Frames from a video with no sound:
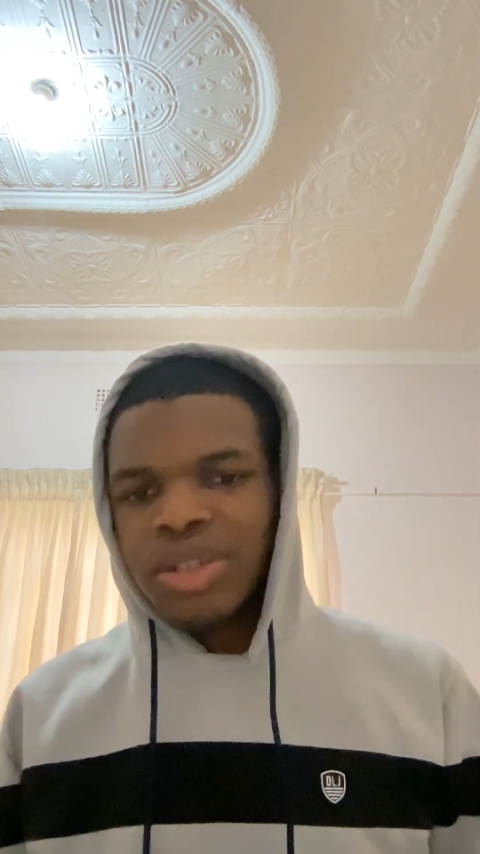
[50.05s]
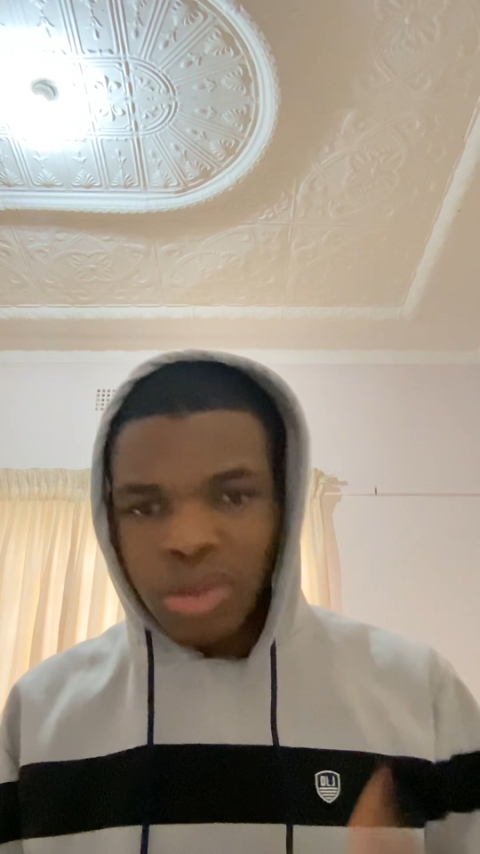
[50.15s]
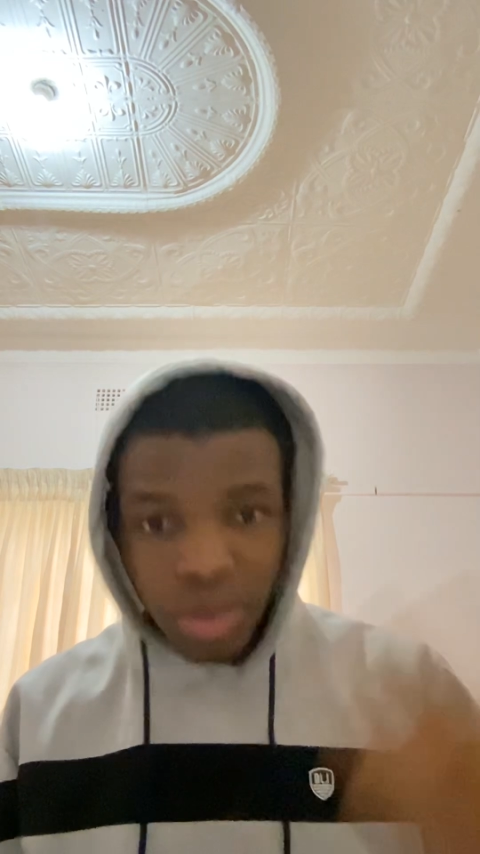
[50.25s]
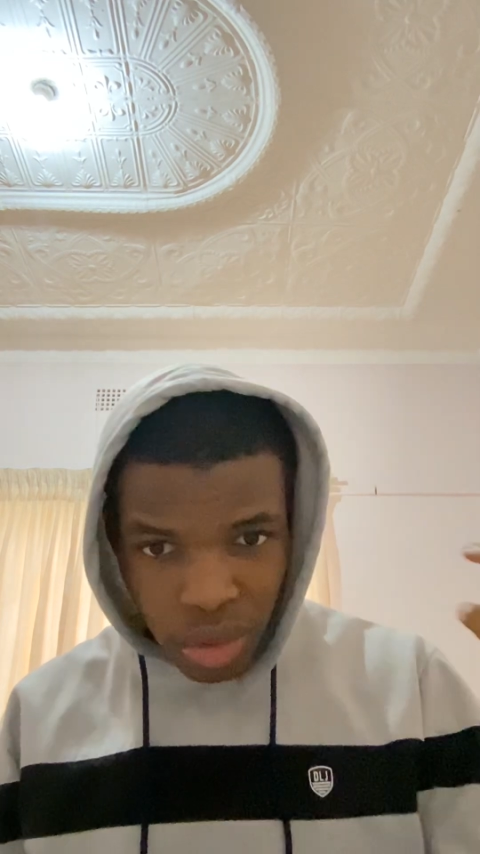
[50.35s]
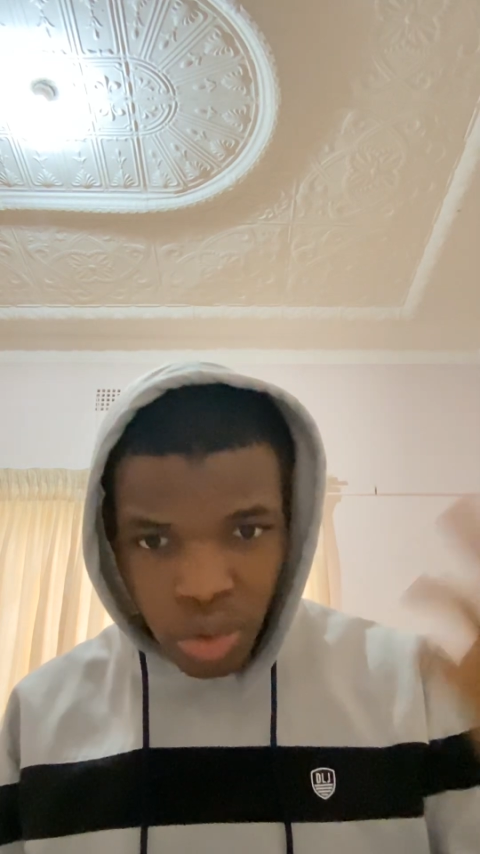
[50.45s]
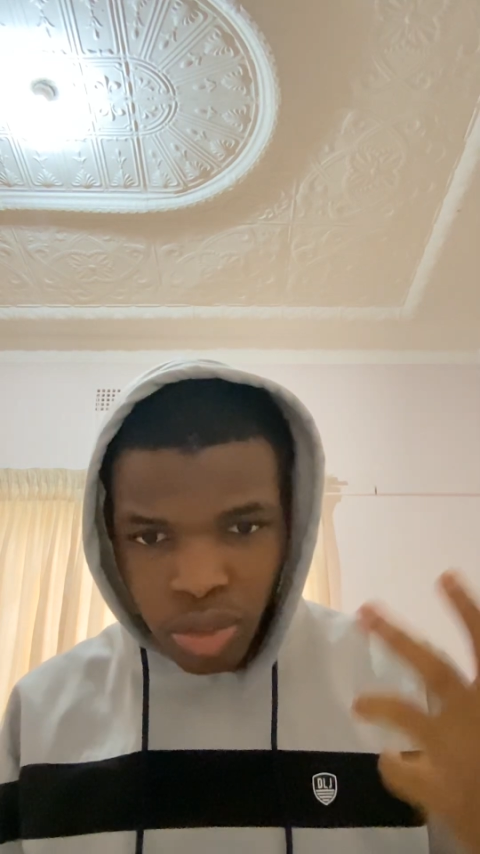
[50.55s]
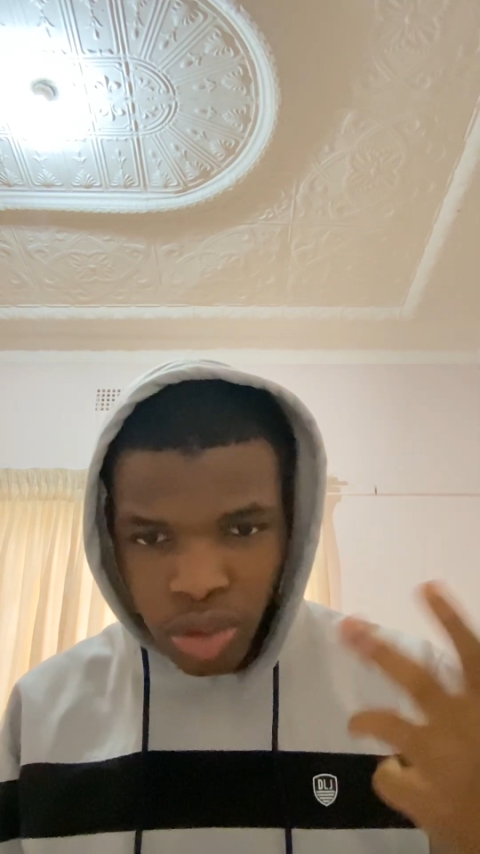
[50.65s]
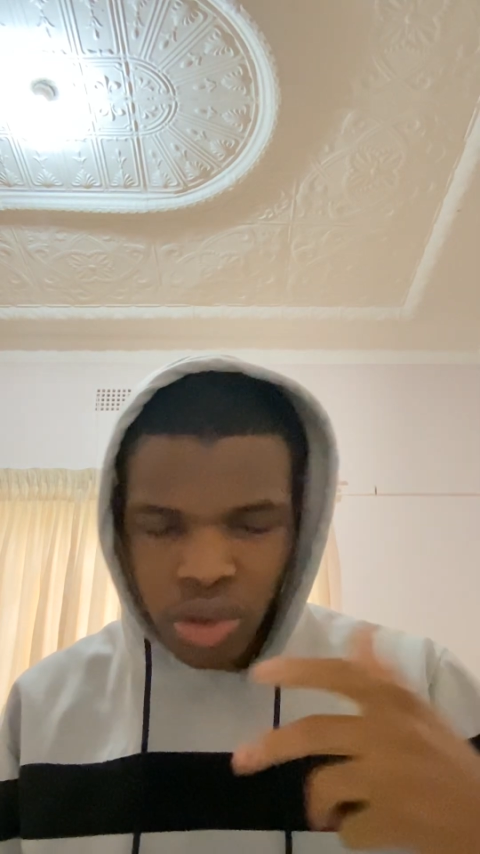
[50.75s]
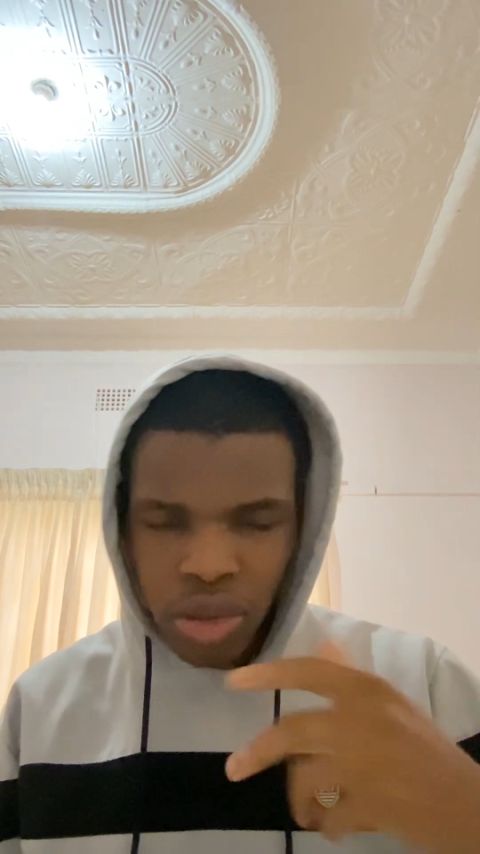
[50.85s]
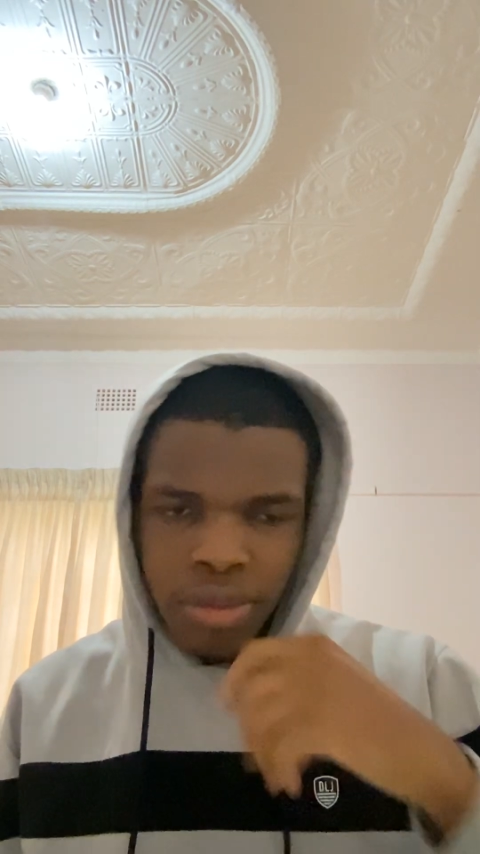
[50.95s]
normal
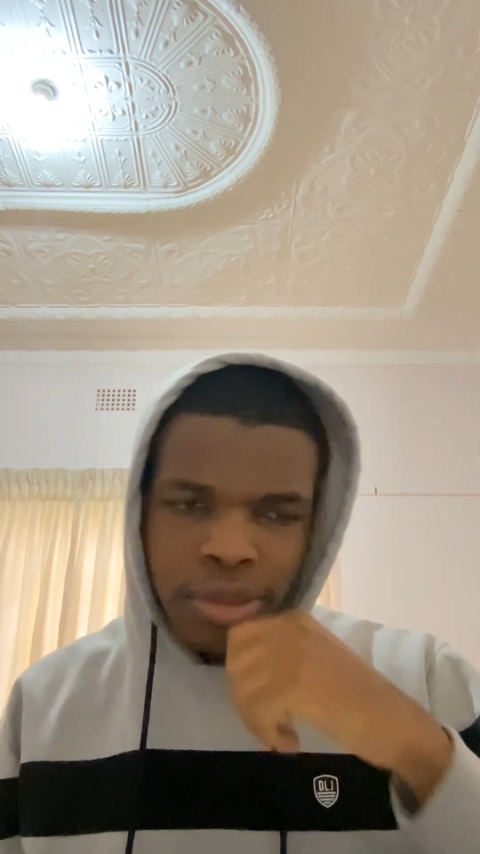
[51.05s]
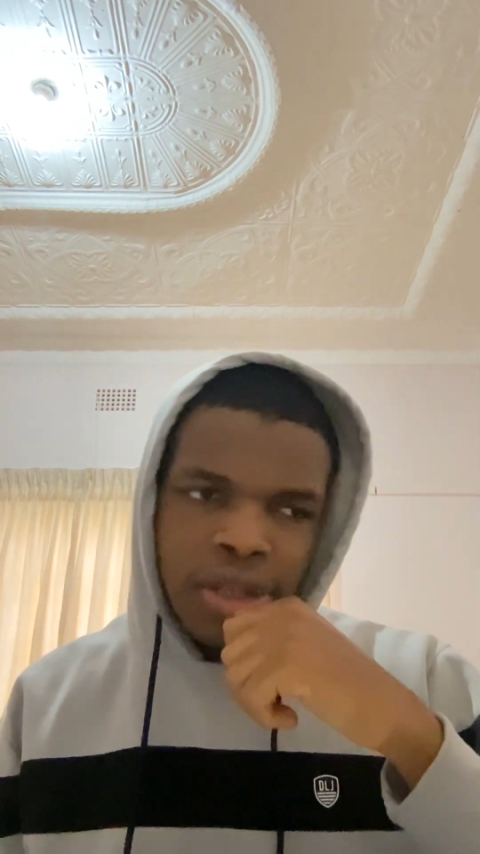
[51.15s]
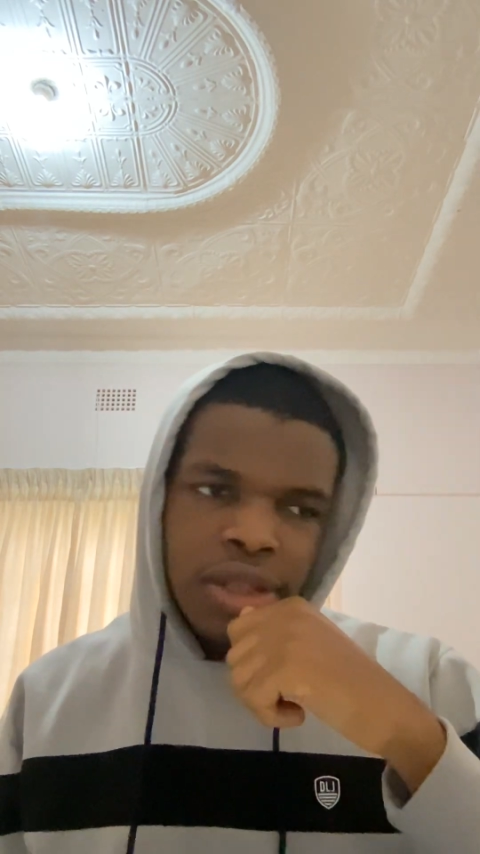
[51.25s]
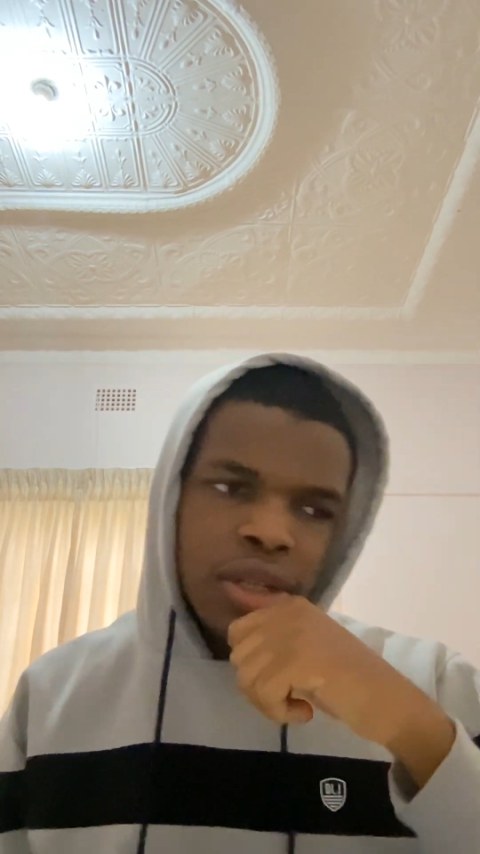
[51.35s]
zombies,